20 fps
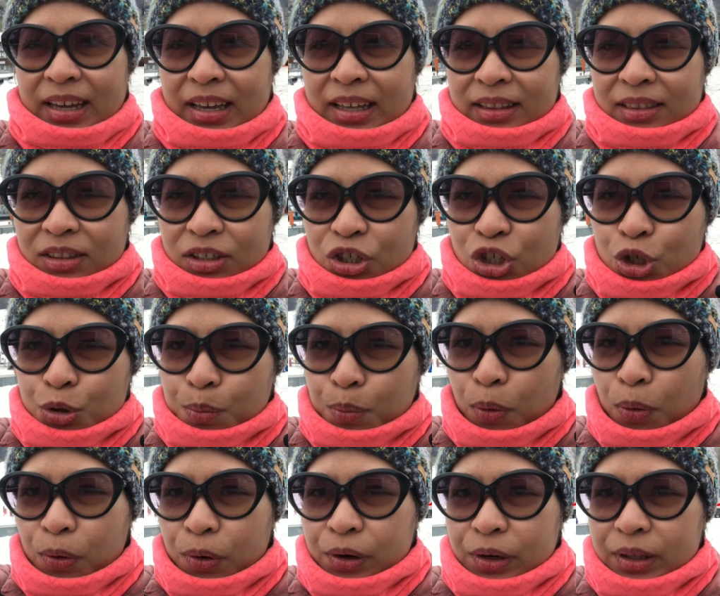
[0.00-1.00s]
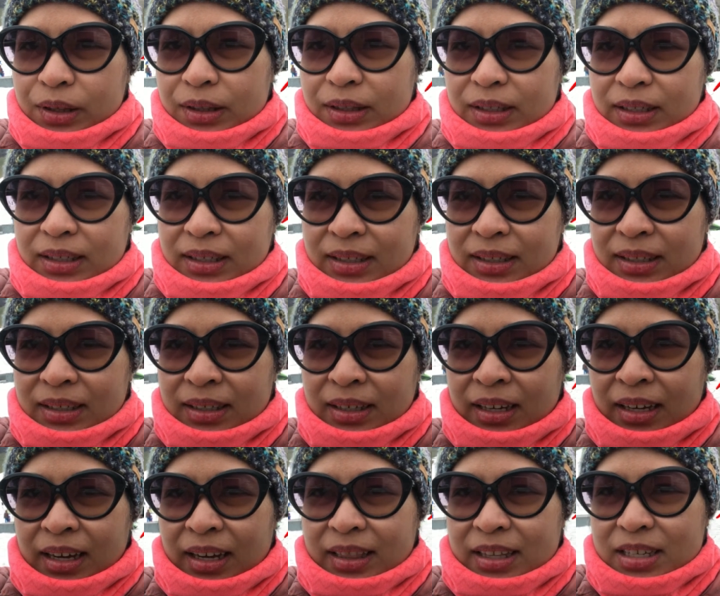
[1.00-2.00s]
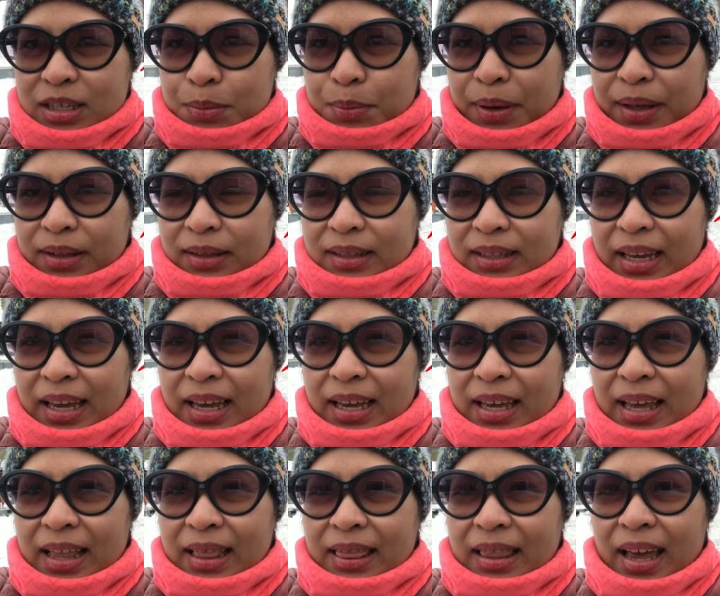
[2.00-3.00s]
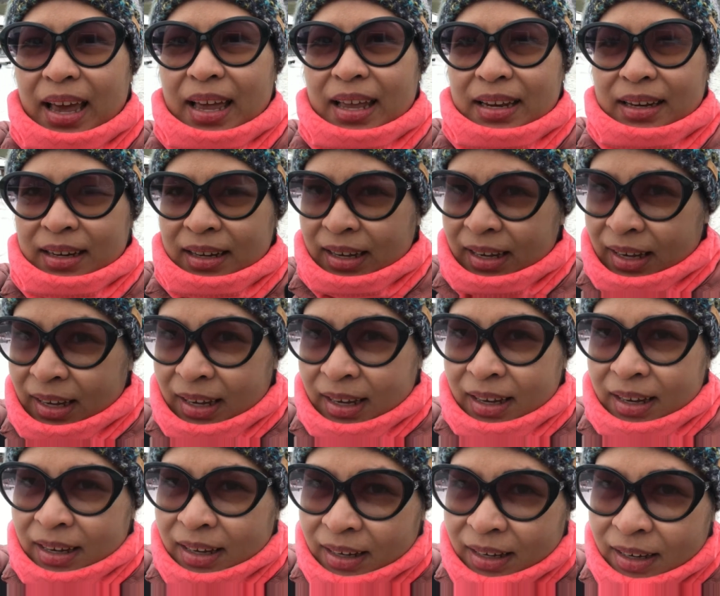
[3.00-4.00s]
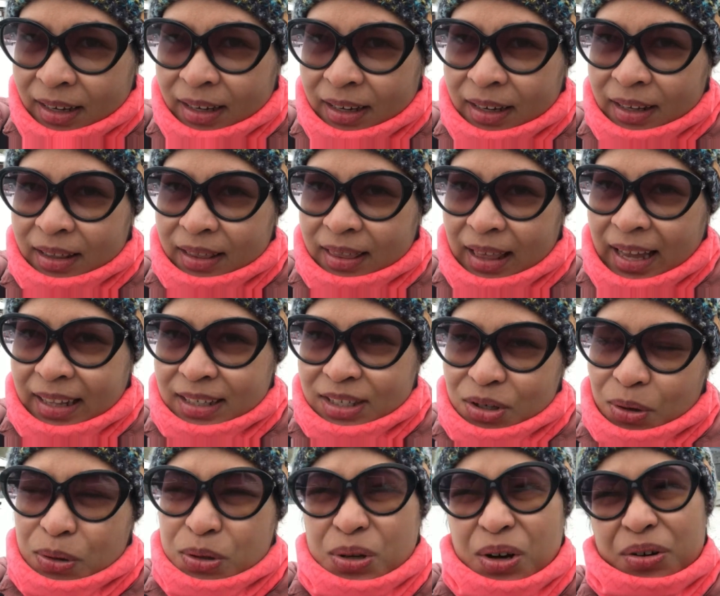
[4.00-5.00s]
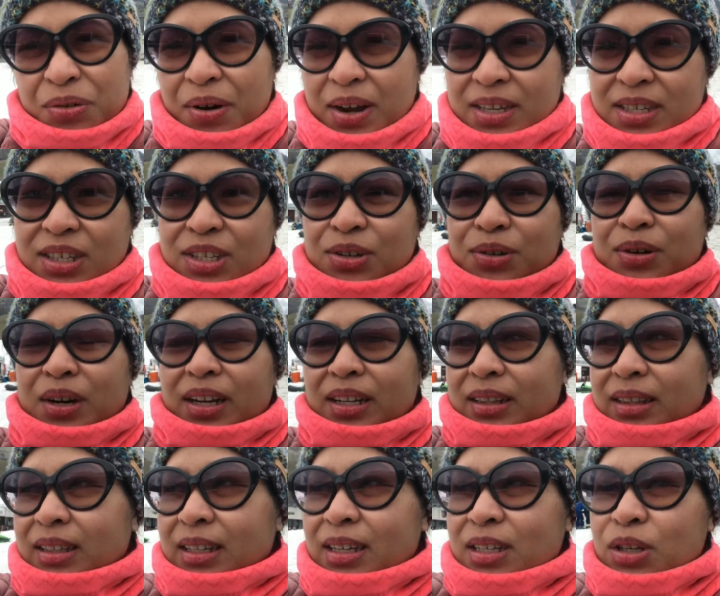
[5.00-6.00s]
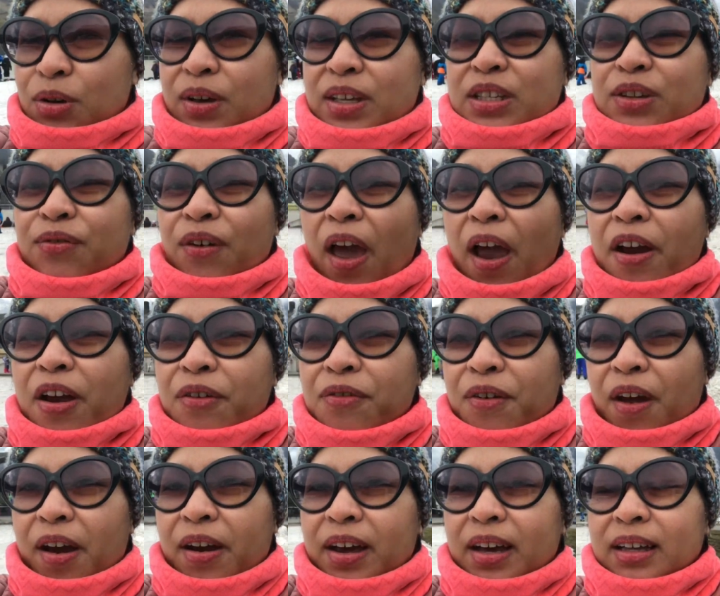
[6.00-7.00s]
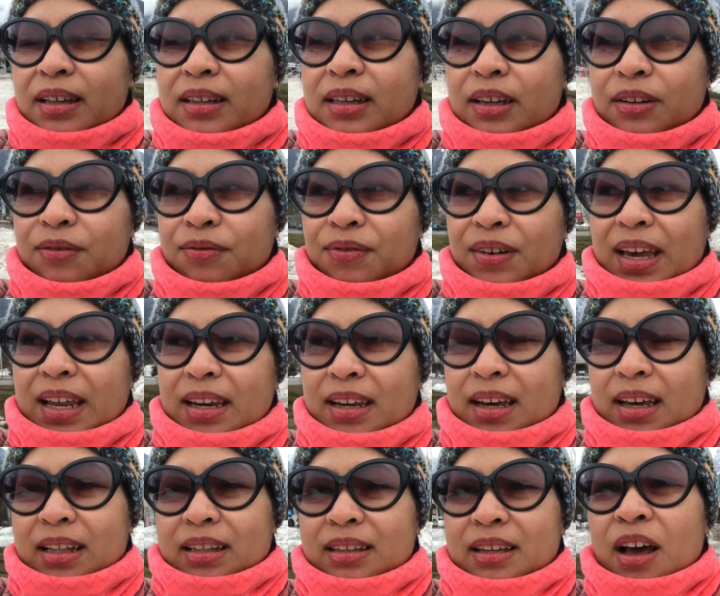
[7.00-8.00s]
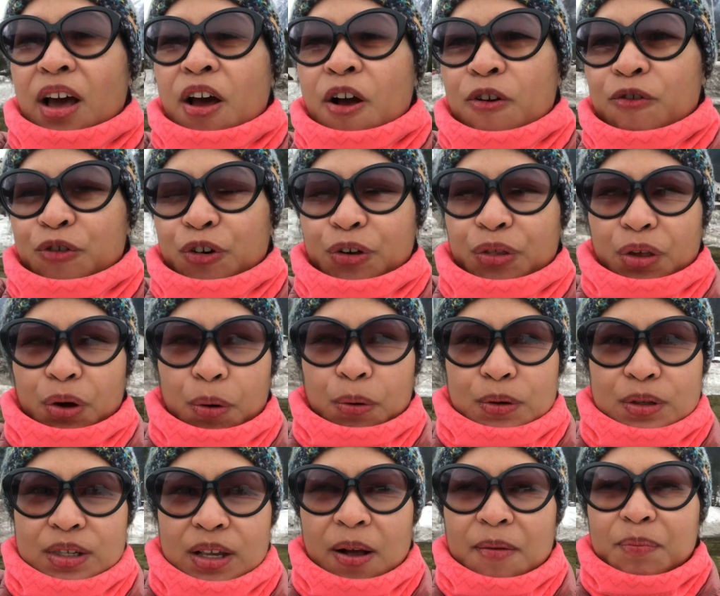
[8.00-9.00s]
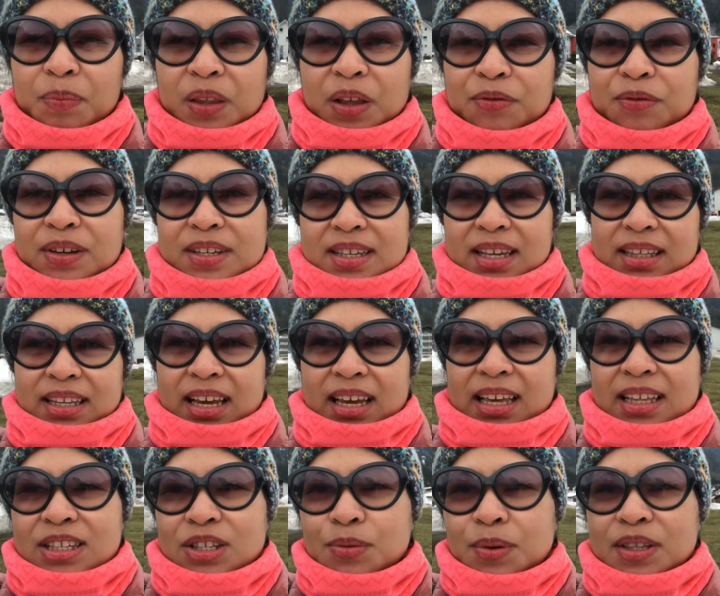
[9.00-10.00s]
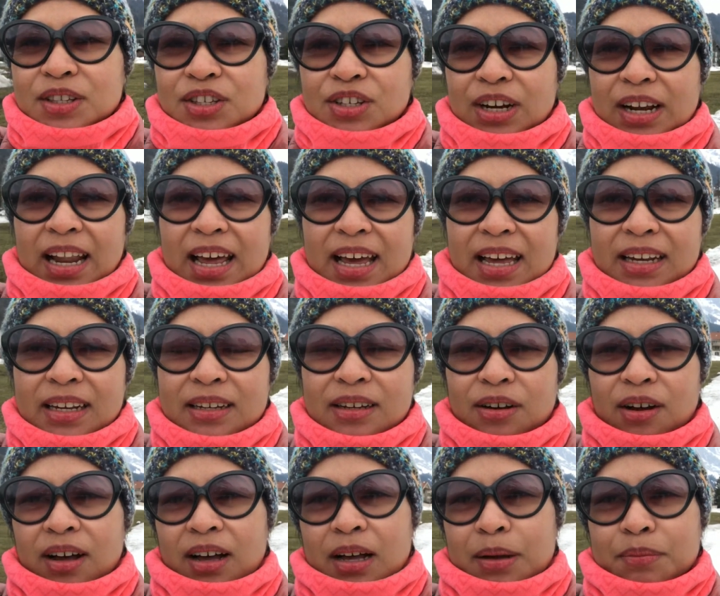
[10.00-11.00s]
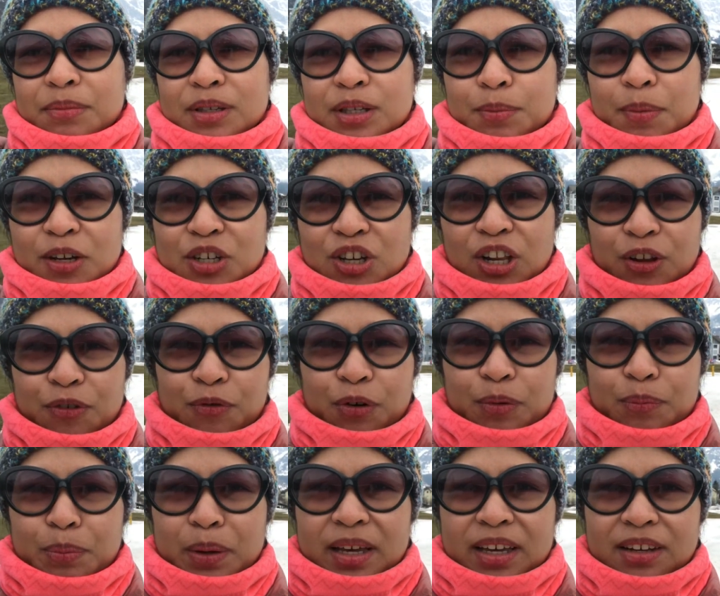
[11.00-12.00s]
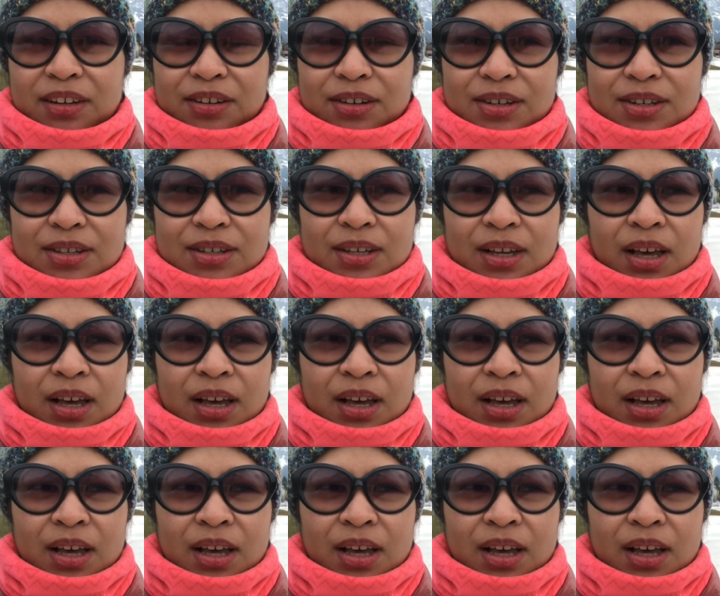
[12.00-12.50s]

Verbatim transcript: Intersport, this building, and then that is also a restaurant. So it's very very convenient for those visiting in Switzerland, um, especially for beginners.